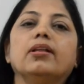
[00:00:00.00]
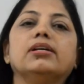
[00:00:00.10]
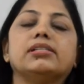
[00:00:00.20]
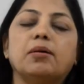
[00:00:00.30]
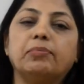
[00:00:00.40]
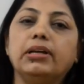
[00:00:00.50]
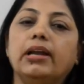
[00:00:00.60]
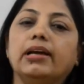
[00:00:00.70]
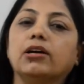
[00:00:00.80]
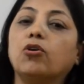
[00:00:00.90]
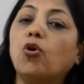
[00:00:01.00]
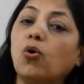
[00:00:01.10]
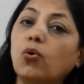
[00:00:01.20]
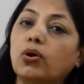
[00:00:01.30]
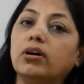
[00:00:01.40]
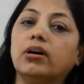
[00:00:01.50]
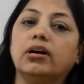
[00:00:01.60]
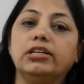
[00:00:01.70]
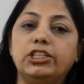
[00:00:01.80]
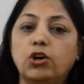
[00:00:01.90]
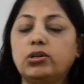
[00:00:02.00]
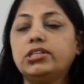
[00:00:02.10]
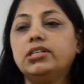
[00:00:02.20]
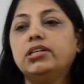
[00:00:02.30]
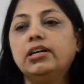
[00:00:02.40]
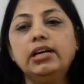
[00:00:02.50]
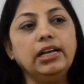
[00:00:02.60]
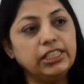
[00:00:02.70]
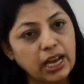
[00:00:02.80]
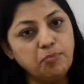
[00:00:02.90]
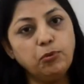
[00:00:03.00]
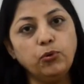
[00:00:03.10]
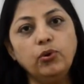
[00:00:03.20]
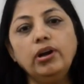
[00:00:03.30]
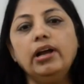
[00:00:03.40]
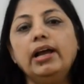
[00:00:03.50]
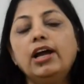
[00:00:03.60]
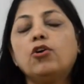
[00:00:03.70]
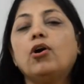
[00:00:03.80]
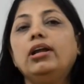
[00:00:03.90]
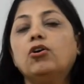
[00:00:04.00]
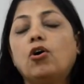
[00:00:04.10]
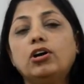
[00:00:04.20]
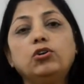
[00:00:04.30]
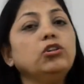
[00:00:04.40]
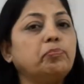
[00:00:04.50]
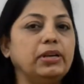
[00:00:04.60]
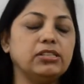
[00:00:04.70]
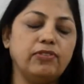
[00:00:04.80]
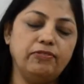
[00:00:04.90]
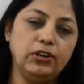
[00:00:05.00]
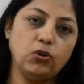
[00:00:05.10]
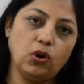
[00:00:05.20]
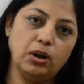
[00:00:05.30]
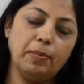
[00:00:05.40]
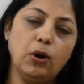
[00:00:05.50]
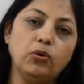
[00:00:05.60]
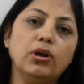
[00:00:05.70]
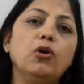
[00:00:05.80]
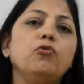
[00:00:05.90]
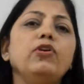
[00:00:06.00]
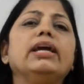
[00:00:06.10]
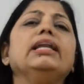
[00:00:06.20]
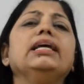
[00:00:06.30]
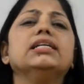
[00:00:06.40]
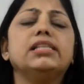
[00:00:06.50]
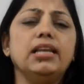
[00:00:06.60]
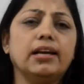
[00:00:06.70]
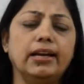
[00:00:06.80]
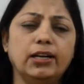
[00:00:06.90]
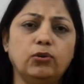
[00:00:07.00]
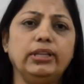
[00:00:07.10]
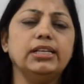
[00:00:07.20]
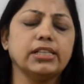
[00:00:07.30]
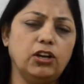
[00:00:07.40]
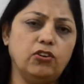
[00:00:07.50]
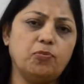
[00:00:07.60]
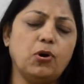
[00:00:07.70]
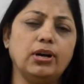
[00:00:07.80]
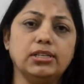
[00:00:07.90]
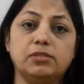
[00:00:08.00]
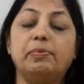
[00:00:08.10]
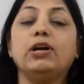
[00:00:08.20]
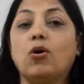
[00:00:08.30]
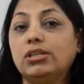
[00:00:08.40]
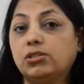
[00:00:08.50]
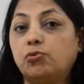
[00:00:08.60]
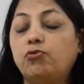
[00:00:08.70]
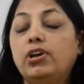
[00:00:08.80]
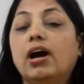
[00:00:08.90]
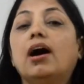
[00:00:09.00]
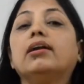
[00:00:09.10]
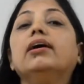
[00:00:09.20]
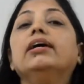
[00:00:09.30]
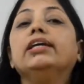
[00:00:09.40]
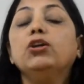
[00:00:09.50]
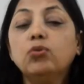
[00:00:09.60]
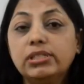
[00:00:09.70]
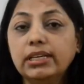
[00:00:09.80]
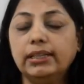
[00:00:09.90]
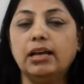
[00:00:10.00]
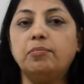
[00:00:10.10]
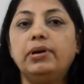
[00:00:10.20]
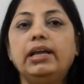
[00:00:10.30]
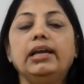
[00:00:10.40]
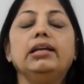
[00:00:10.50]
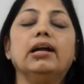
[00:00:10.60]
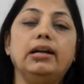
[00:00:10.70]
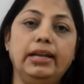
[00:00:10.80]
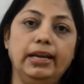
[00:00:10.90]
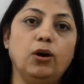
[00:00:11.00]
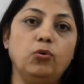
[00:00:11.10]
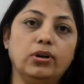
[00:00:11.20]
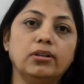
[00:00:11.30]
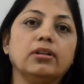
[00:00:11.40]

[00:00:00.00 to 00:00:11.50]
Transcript: Something like a Coke, a deodorant, shampoo, hair oil or toothpaste, when we talk about, we can easily connect to these kind of products because we are using them day in and day out.